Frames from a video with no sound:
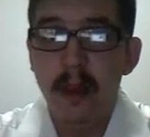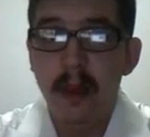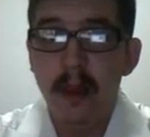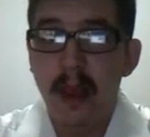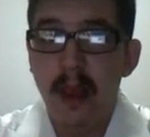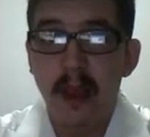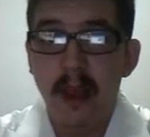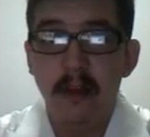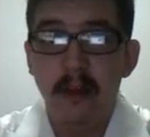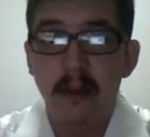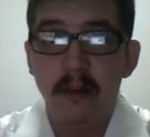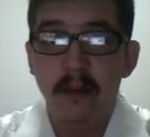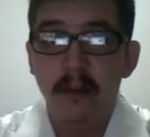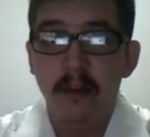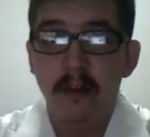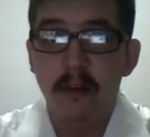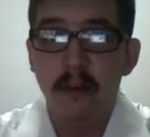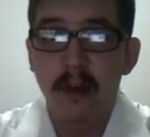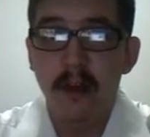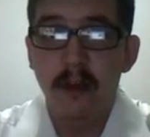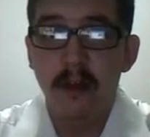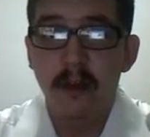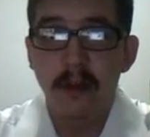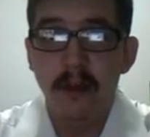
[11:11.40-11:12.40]
kind of just
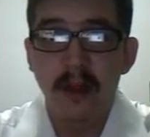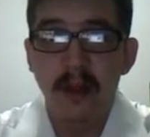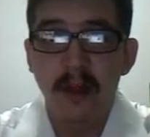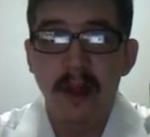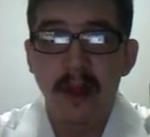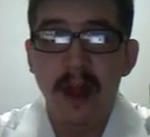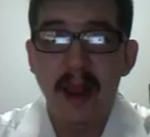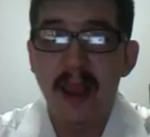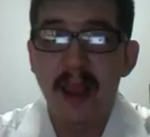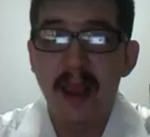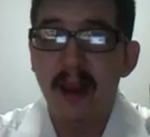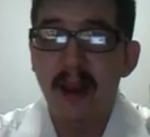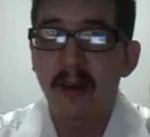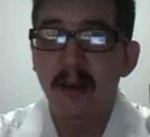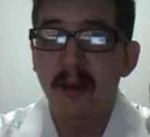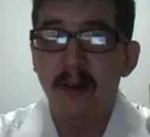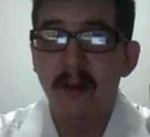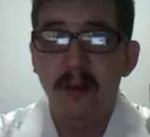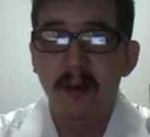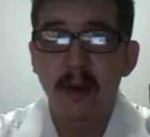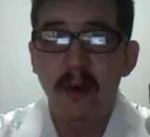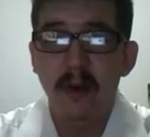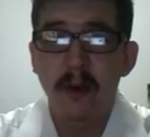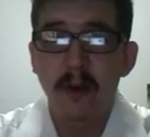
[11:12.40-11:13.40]
struck me that there
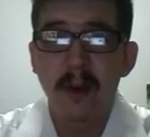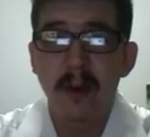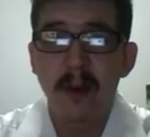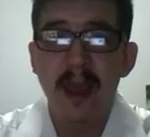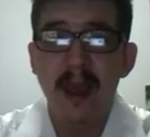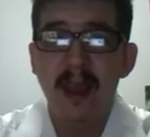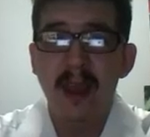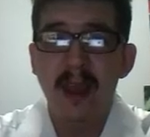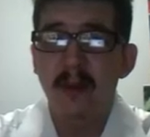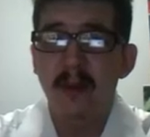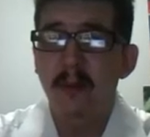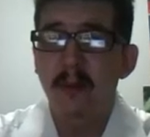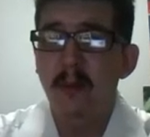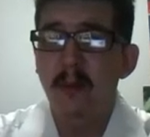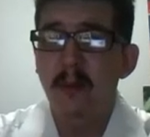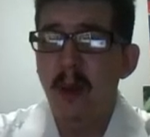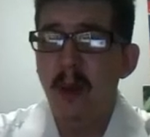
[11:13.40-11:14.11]
was no way I could